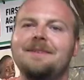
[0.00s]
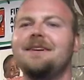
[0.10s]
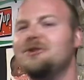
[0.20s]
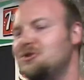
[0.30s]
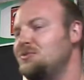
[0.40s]
to
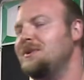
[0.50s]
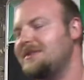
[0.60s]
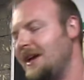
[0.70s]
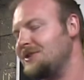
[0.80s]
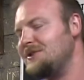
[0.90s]
take 2 weeks
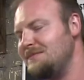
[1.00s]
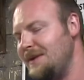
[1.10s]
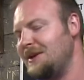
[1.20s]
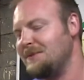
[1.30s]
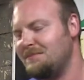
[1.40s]
to actually
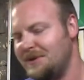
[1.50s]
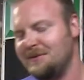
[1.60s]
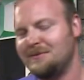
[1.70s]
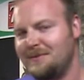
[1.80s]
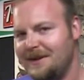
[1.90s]
make it
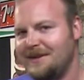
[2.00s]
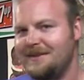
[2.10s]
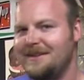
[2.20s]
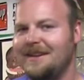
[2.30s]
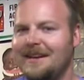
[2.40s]
appear in
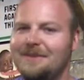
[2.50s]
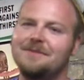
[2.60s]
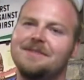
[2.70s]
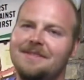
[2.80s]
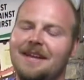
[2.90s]
reality, and I
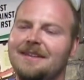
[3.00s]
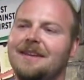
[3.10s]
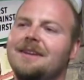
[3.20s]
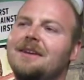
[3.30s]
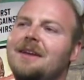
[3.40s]
couldn't stand
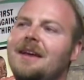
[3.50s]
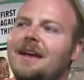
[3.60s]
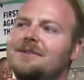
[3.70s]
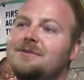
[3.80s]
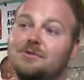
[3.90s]
that.
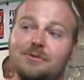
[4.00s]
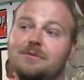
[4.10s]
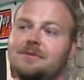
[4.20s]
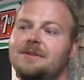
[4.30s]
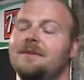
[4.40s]
And so
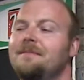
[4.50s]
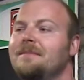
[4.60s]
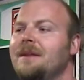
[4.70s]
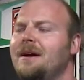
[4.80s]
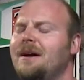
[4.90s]
jewelry
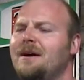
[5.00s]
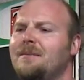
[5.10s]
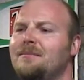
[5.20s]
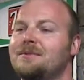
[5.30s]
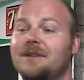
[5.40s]

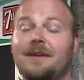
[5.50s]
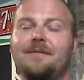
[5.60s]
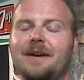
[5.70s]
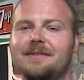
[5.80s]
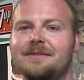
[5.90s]
was a lot
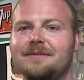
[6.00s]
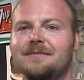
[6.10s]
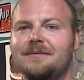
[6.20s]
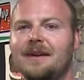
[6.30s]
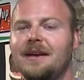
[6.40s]
faster.
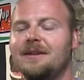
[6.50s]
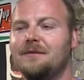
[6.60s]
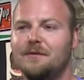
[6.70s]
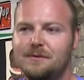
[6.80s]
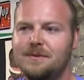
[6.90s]
And the
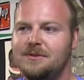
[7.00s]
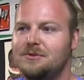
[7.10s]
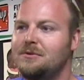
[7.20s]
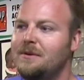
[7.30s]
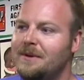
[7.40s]
first piece of
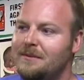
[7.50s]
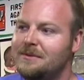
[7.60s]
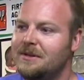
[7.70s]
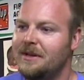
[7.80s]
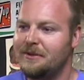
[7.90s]
jewelry I made
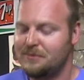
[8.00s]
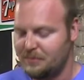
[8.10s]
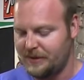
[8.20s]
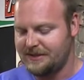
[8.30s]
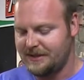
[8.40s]
was a leather
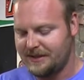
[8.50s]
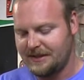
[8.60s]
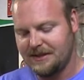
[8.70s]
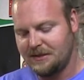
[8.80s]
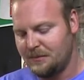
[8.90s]
bracelet, I
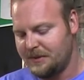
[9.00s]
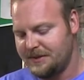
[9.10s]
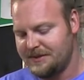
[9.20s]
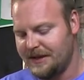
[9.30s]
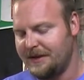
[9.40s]
think it
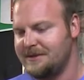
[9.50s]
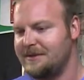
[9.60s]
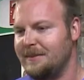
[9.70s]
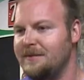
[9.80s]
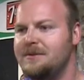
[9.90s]
was, out of some. I was